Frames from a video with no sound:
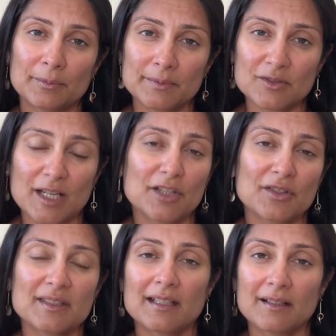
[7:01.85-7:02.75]

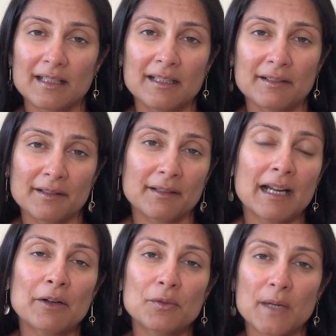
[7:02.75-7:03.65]
strangers that are in and
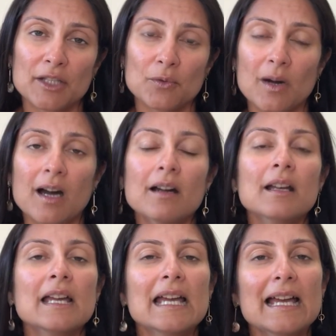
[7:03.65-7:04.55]
around where you are,
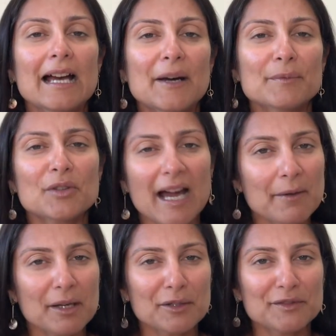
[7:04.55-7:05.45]
try
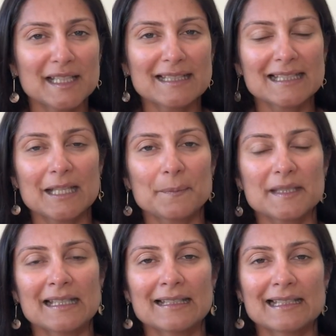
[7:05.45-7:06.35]
one of these tips
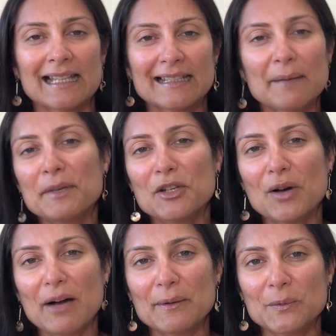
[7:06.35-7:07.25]
and let me know
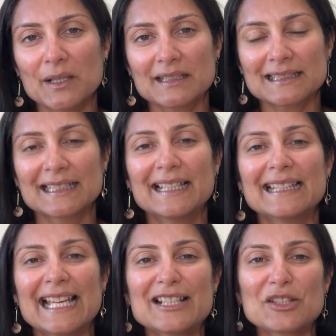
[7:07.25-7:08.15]
how it works.
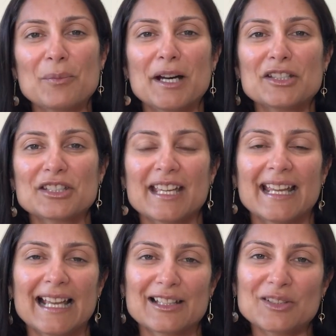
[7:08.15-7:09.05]
Thanks so much,
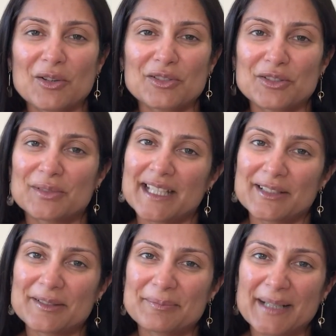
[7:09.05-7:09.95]
and I'll talk to you
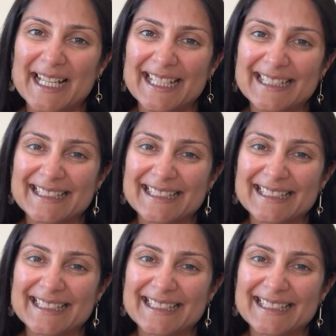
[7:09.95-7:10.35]
later. Bye.